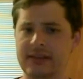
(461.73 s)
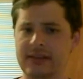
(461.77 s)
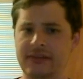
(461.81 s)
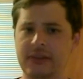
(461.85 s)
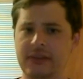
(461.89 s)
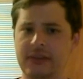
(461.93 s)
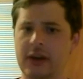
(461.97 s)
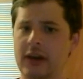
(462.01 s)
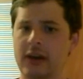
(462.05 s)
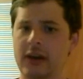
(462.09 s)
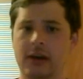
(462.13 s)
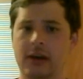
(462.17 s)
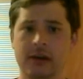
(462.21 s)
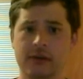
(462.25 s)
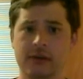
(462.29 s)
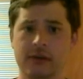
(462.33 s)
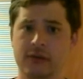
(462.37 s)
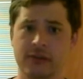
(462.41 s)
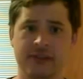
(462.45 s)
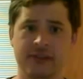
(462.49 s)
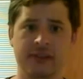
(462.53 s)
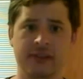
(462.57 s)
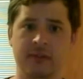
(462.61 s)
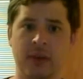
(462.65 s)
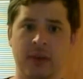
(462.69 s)
if not
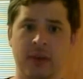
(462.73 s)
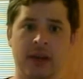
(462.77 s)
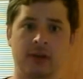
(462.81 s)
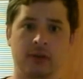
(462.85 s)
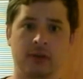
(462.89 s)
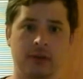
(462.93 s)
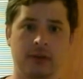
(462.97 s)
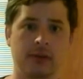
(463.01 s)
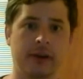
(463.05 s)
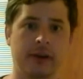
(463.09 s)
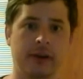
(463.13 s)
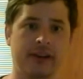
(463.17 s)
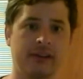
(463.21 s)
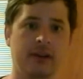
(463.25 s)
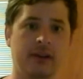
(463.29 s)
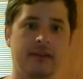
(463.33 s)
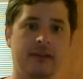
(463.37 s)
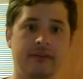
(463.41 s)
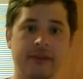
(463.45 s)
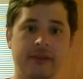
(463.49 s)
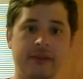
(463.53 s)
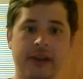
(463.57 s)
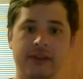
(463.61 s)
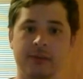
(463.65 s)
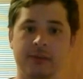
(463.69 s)
hundreds, of Michael Grays on
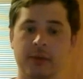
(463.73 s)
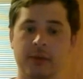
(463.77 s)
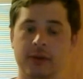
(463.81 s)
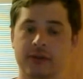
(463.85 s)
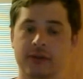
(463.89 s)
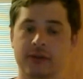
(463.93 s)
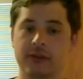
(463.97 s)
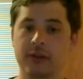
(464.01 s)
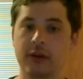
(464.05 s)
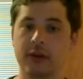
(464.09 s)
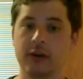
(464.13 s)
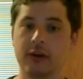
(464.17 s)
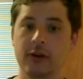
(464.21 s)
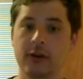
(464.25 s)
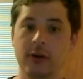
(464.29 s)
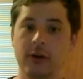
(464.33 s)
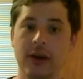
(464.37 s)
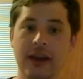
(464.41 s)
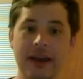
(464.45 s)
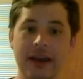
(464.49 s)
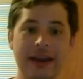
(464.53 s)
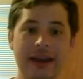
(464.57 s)
Facebook, so